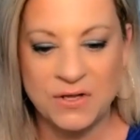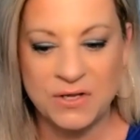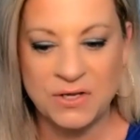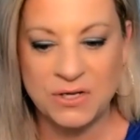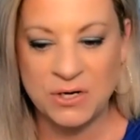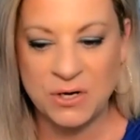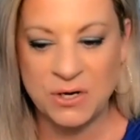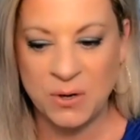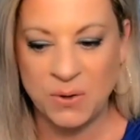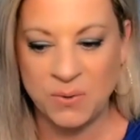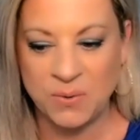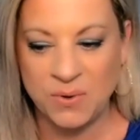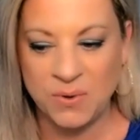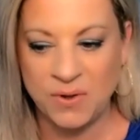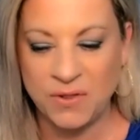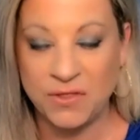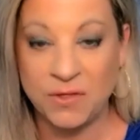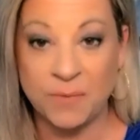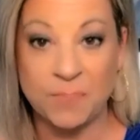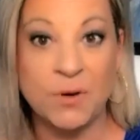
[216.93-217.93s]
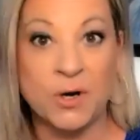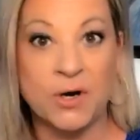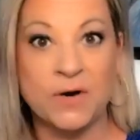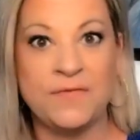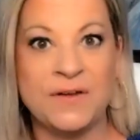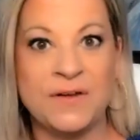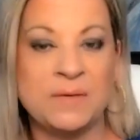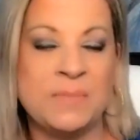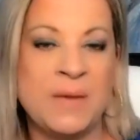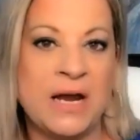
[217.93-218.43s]
you know, the
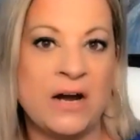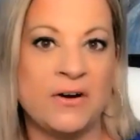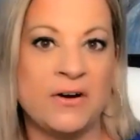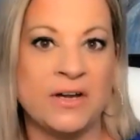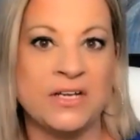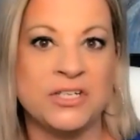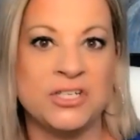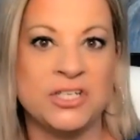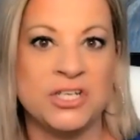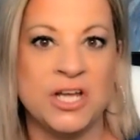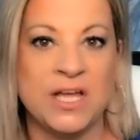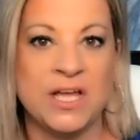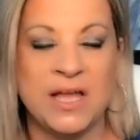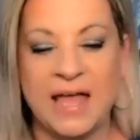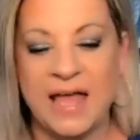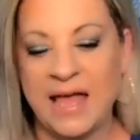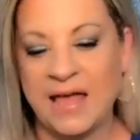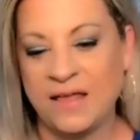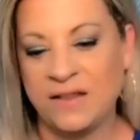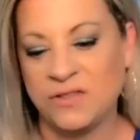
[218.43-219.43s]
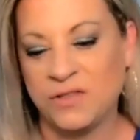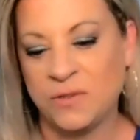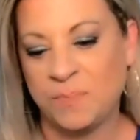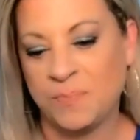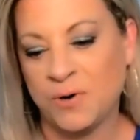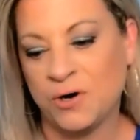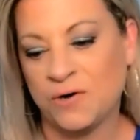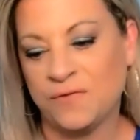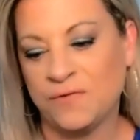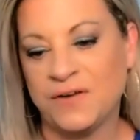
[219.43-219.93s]
perfect marriage and the
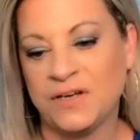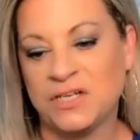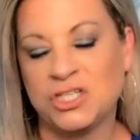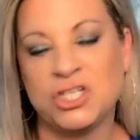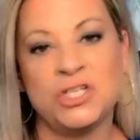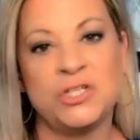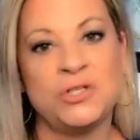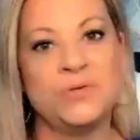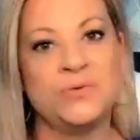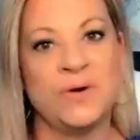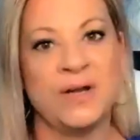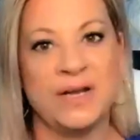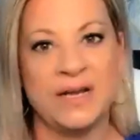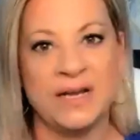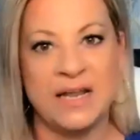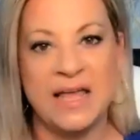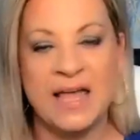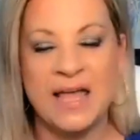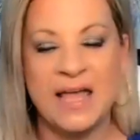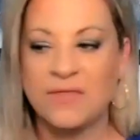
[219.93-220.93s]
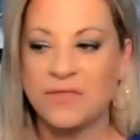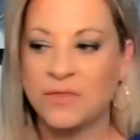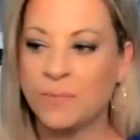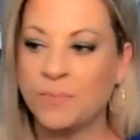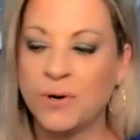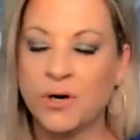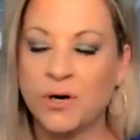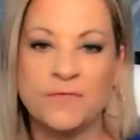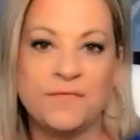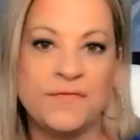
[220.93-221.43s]
perfect children, the
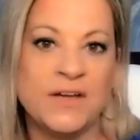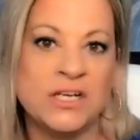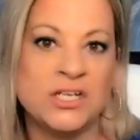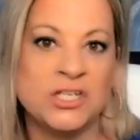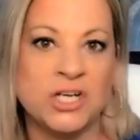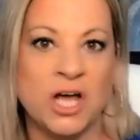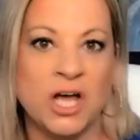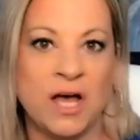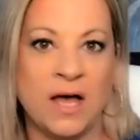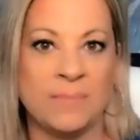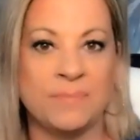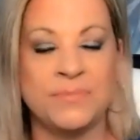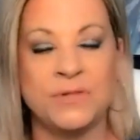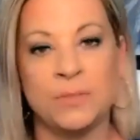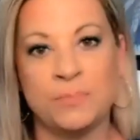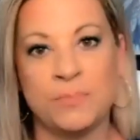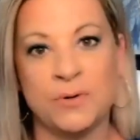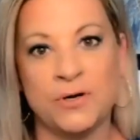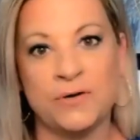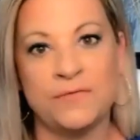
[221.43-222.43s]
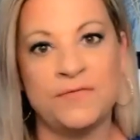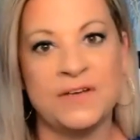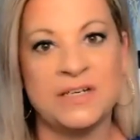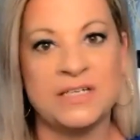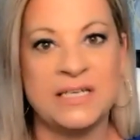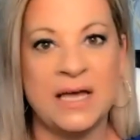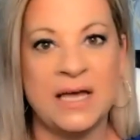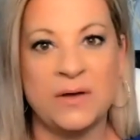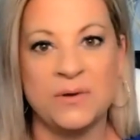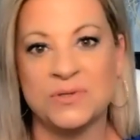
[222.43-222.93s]
perfect job, the
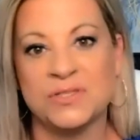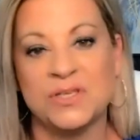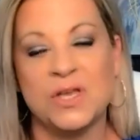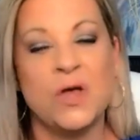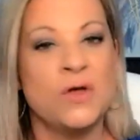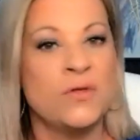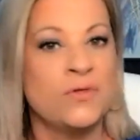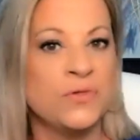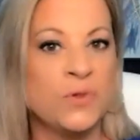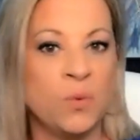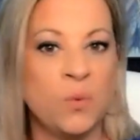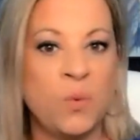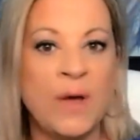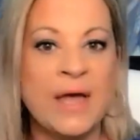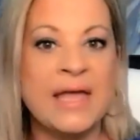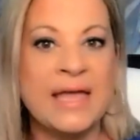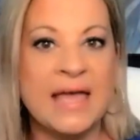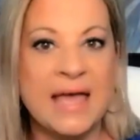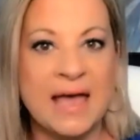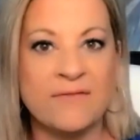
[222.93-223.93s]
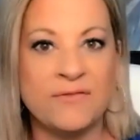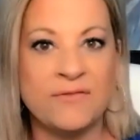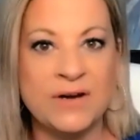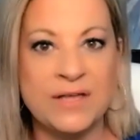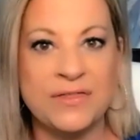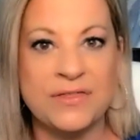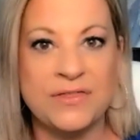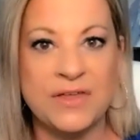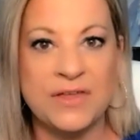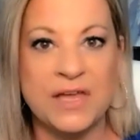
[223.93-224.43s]
perfect house, the way
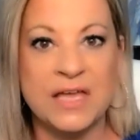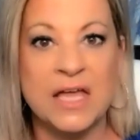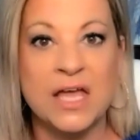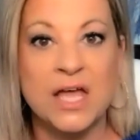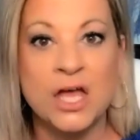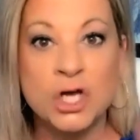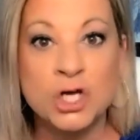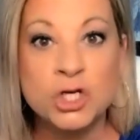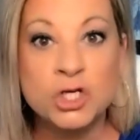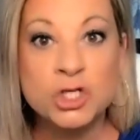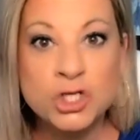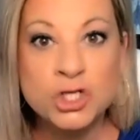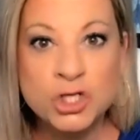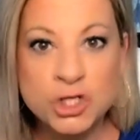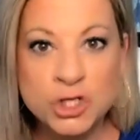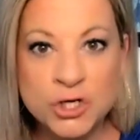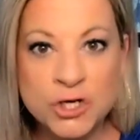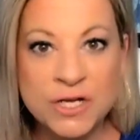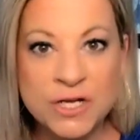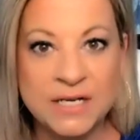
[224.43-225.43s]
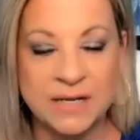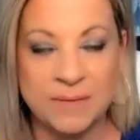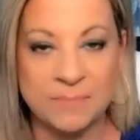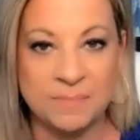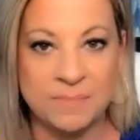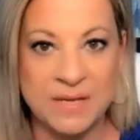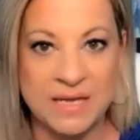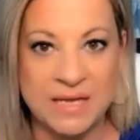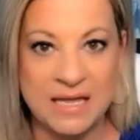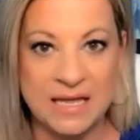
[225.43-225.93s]
everything should
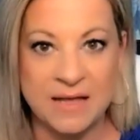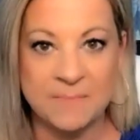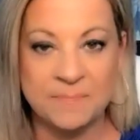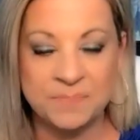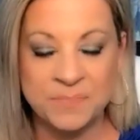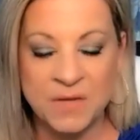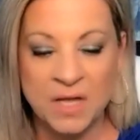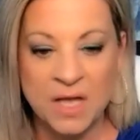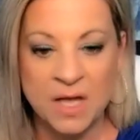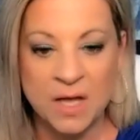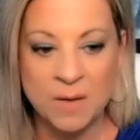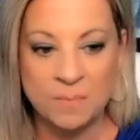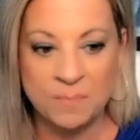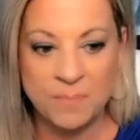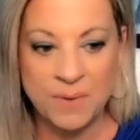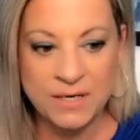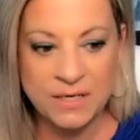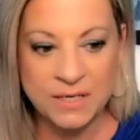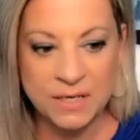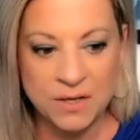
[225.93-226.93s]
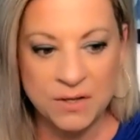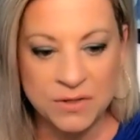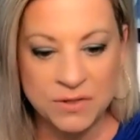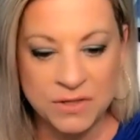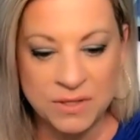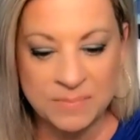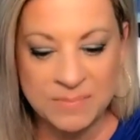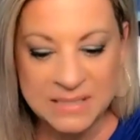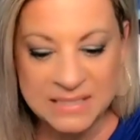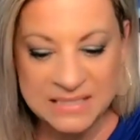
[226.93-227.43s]
be. But
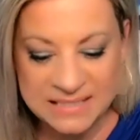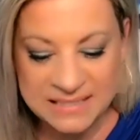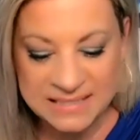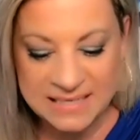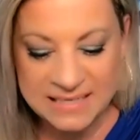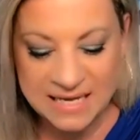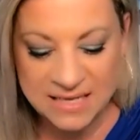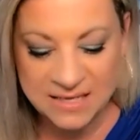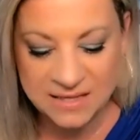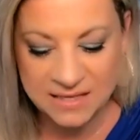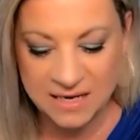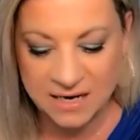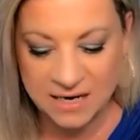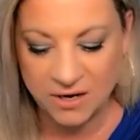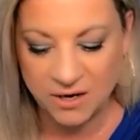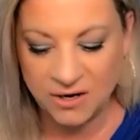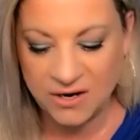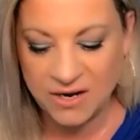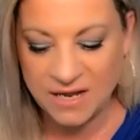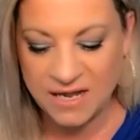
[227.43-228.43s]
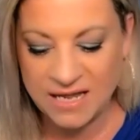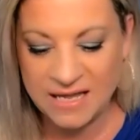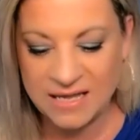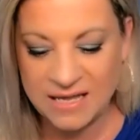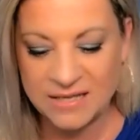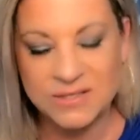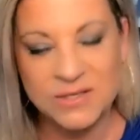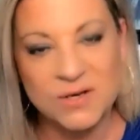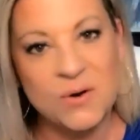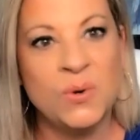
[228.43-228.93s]
the mistake there
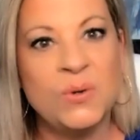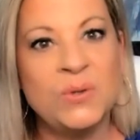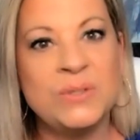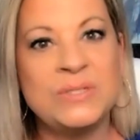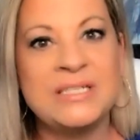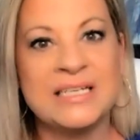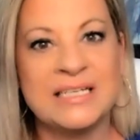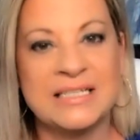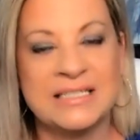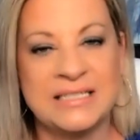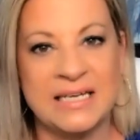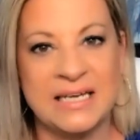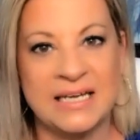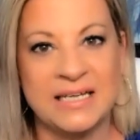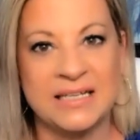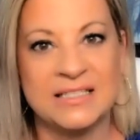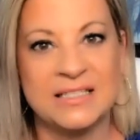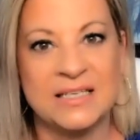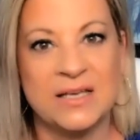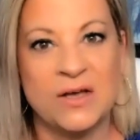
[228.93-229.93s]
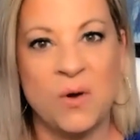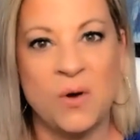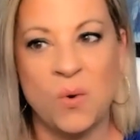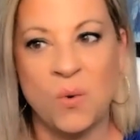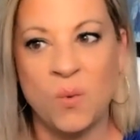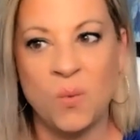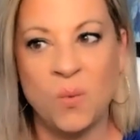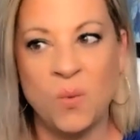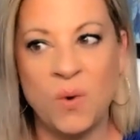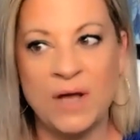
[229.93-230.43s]
is, who dictates
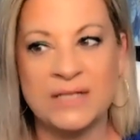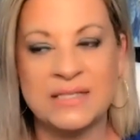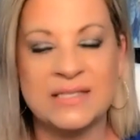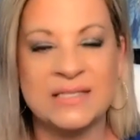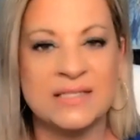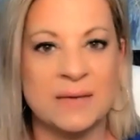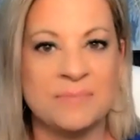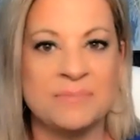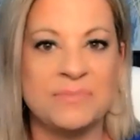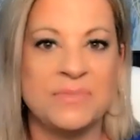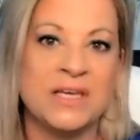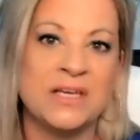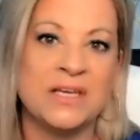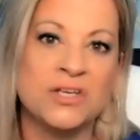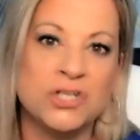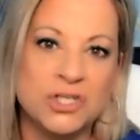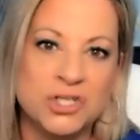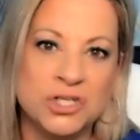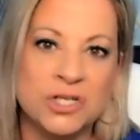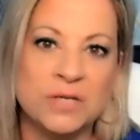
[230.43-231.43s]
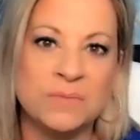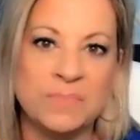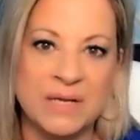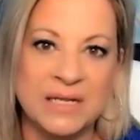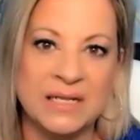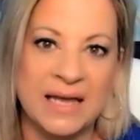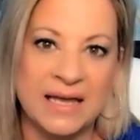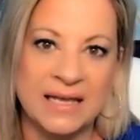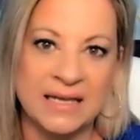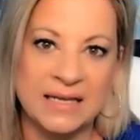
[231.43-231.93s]
what something should be
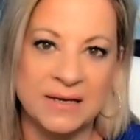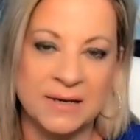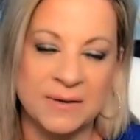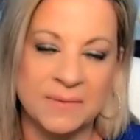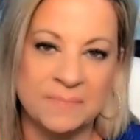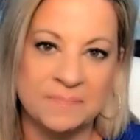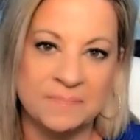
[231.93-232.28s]
like?